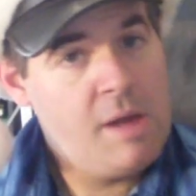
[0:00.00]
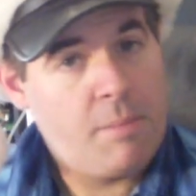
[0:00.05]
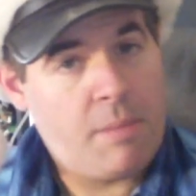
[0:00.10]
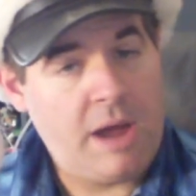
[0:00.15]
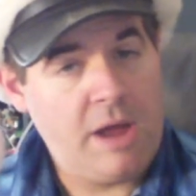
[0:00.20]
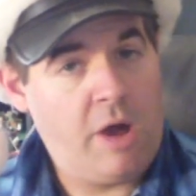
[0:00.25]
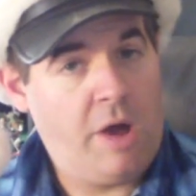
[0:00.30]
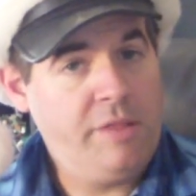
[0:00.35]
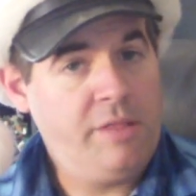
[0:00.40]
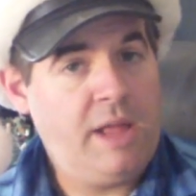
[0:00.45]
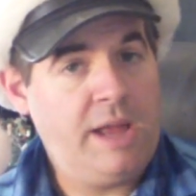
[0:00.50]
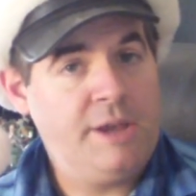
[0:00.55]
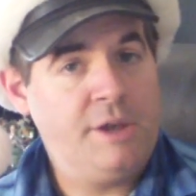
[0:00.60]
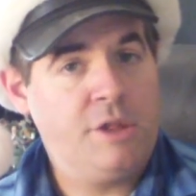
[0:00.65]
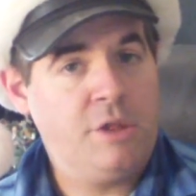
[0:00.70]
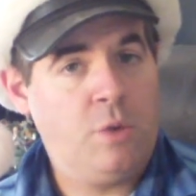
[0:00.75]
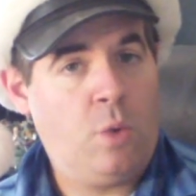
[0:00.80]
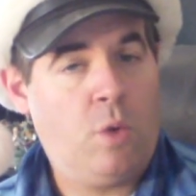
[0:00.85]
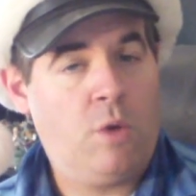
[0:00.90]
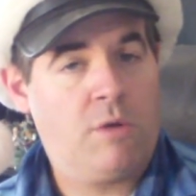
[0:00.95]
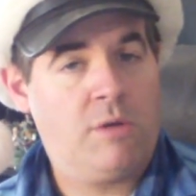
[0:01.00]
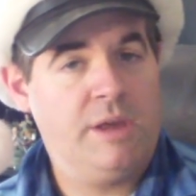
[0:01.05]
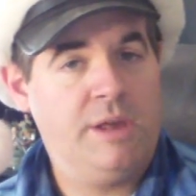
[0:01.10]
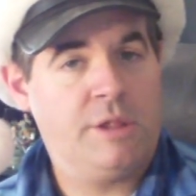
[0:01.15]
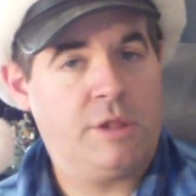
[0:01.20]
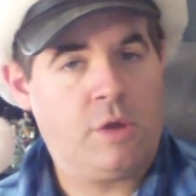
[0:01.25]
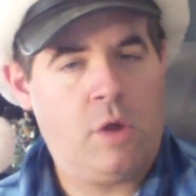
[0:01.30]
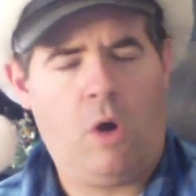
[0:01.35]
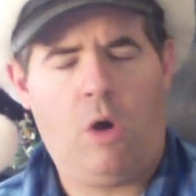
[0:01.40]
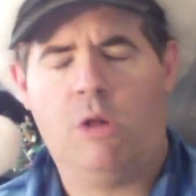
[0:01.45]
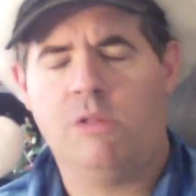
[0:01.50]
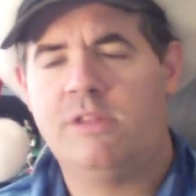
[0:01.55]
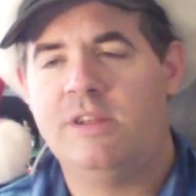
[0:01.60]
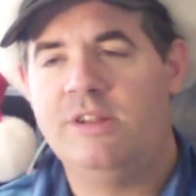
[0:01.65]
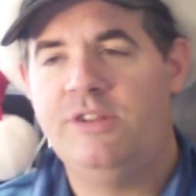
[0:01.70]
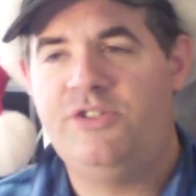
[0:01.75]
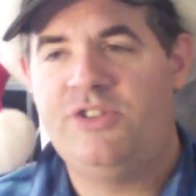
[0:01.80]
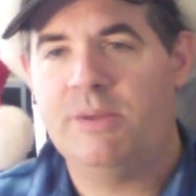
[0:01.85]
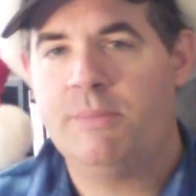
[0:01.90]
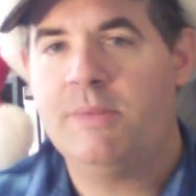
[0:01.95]
My online store is
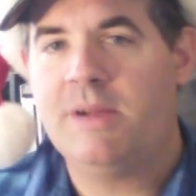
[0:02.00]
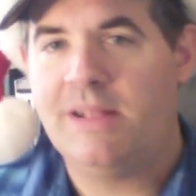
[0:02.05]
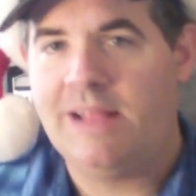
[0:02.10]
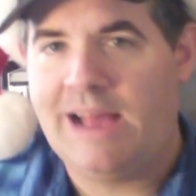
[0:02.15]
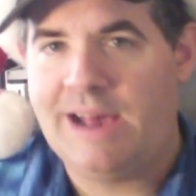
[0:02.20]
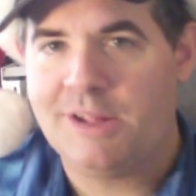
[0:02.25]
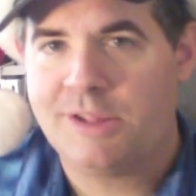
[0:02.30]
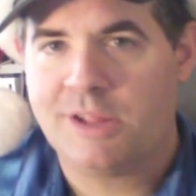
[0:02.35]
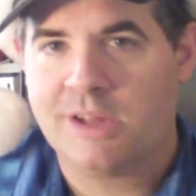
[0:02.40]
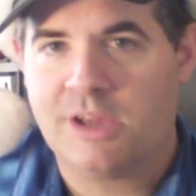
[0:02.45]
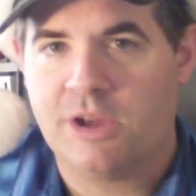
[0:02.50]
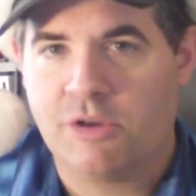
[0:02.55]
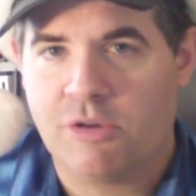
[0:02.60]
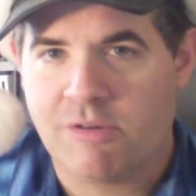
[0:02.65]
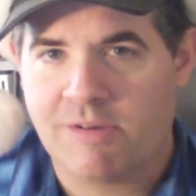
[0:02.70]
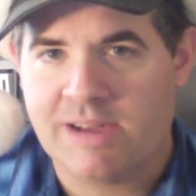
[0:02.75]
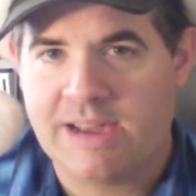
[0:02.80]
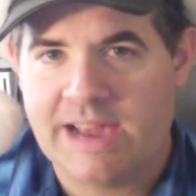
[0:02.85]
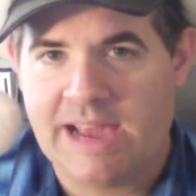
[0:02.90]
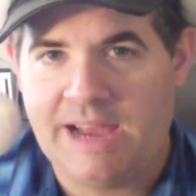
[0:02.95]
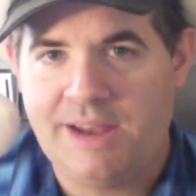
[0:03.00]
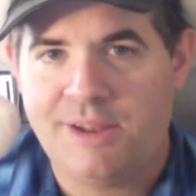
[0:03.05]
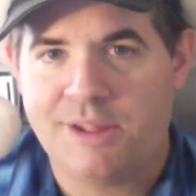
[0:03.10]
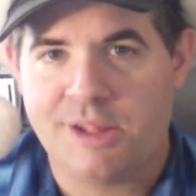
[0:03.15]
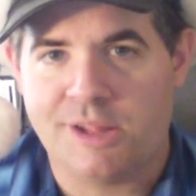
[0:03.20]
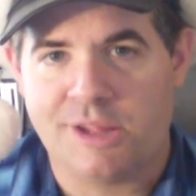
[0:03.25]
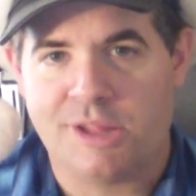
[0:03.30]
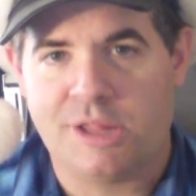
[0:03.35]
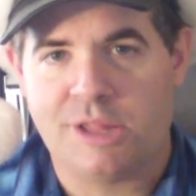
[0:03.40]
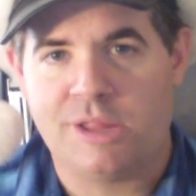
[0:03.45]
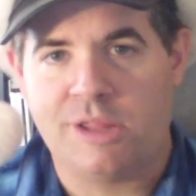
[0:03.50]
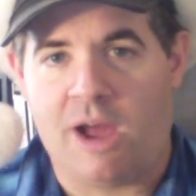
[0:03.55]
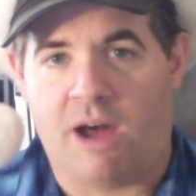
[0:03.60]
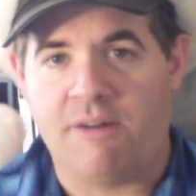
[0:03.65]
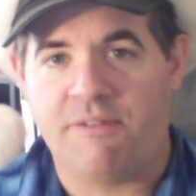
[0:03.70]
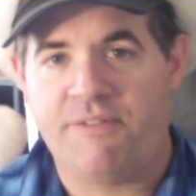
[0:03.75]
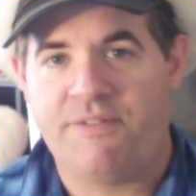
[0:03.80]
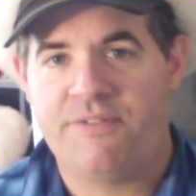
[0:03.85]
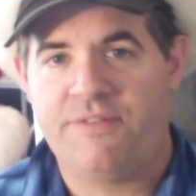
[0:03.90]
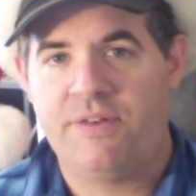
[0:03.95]
called JimClassic Creates
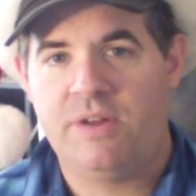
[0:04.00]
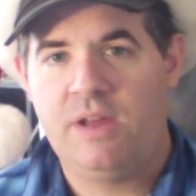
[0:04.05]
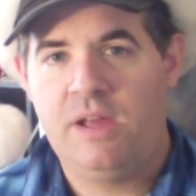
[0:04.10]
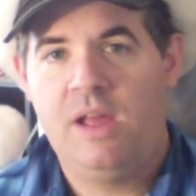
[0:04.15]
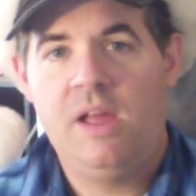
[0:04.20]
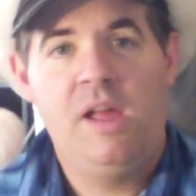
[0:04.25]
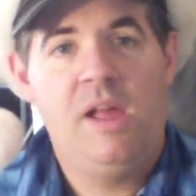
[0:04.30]
Stuff.